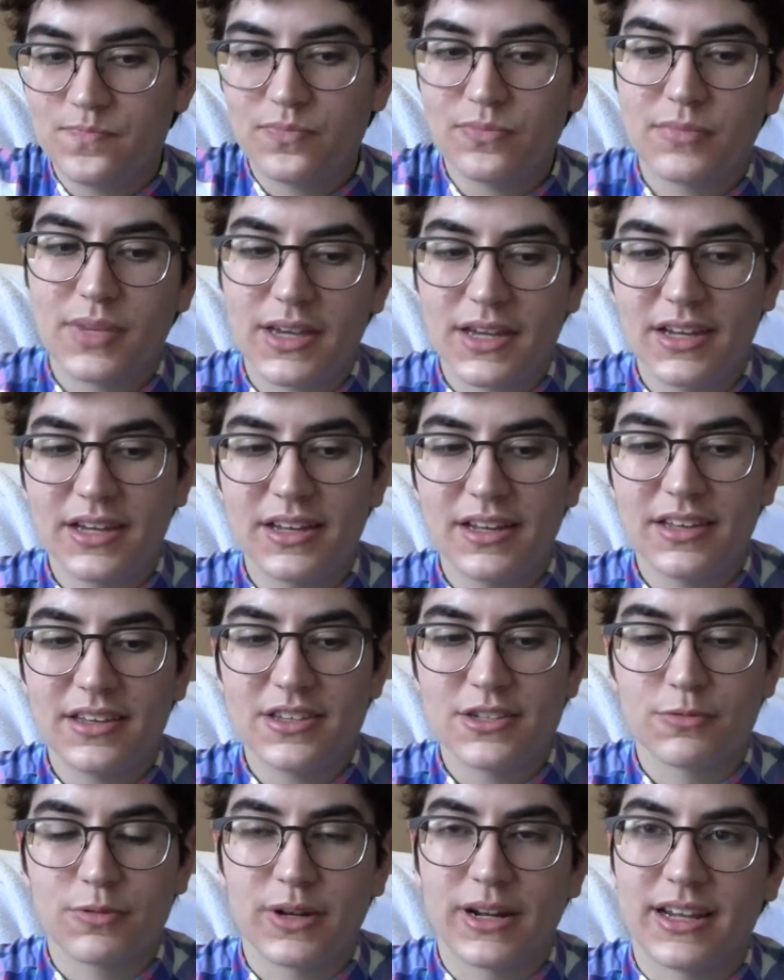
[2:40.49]

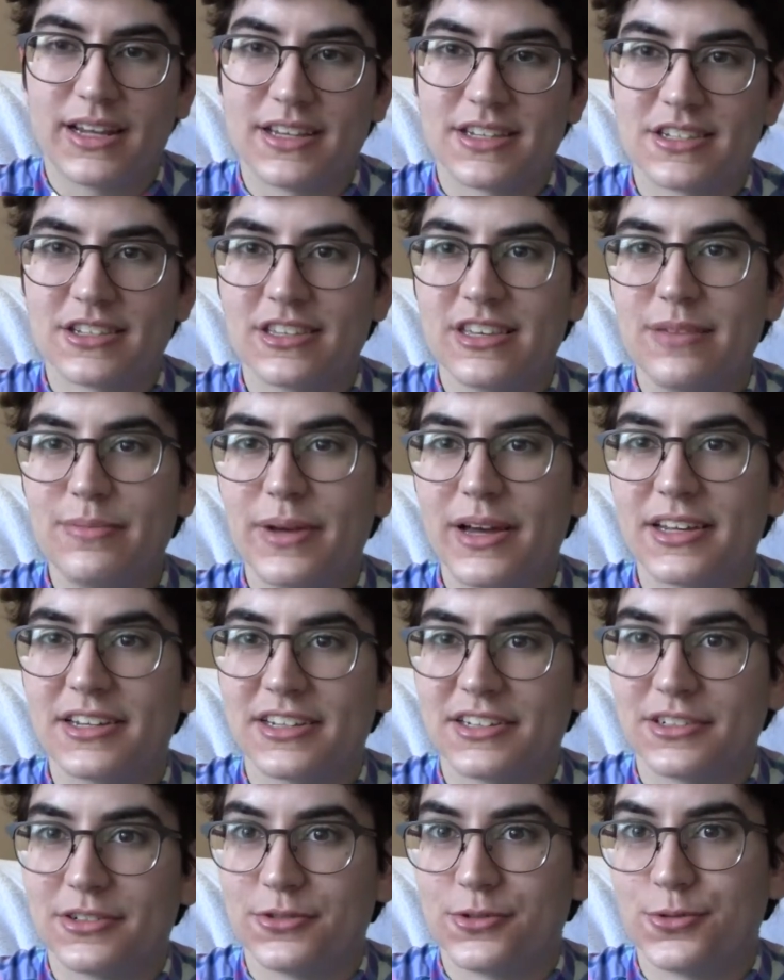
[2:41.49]
because when I sleep I
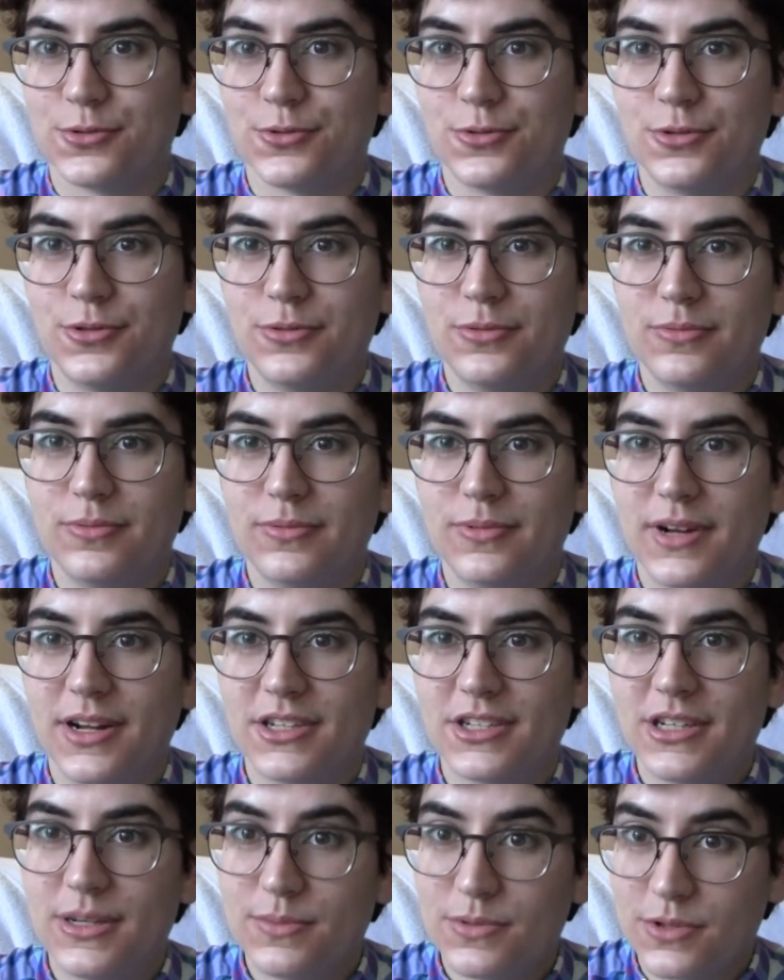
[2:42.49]
tend to drool when I
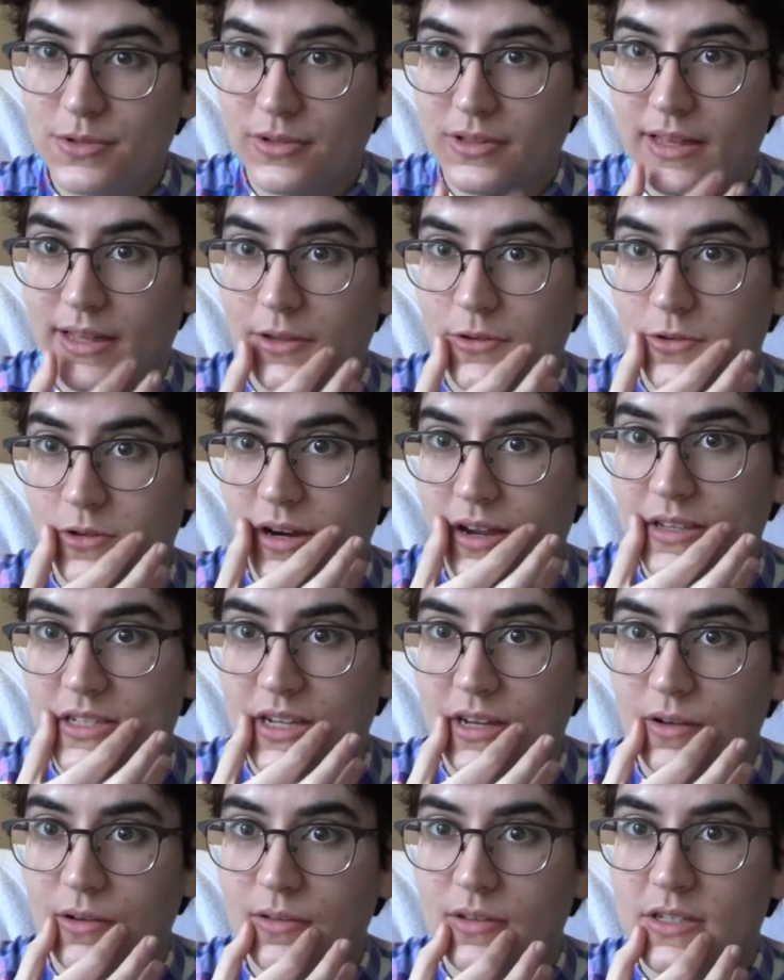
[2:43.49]
sleep, so it like dries
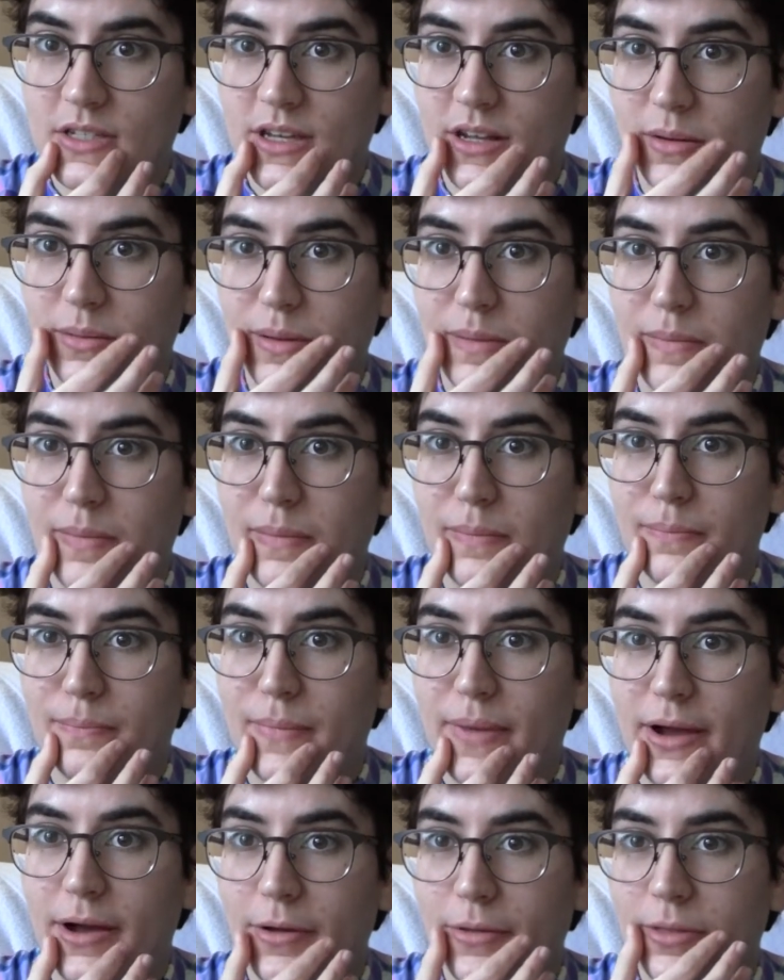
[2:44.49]
out the side of my
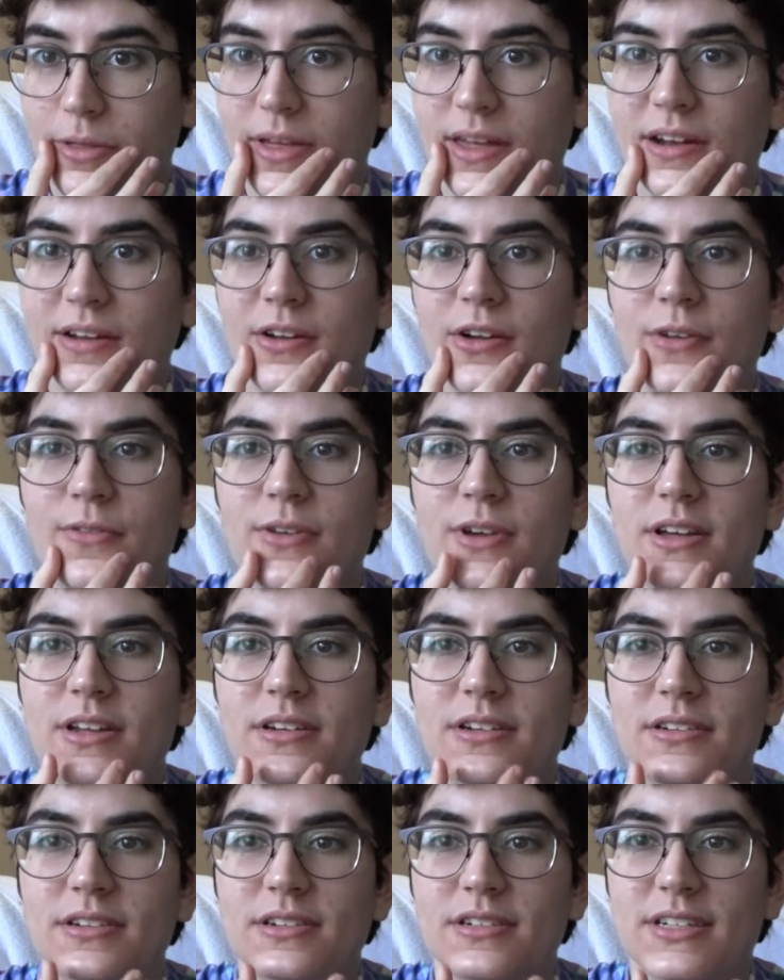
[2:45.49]
mouth. I don't know if you
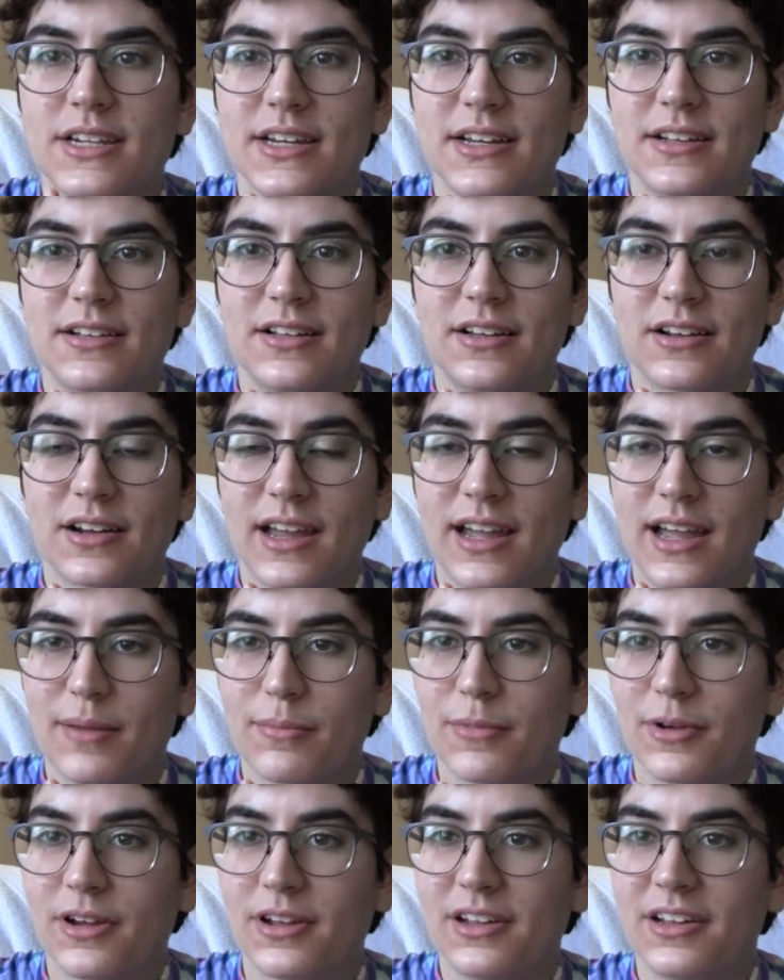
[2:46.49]
can tell on
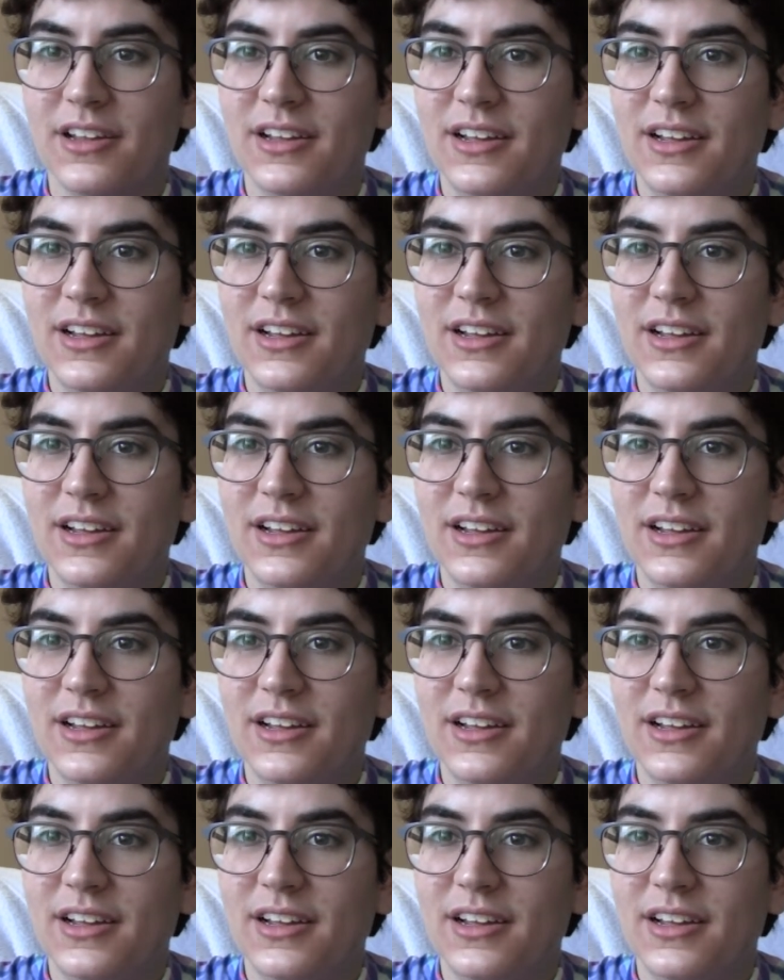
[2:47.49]
camera,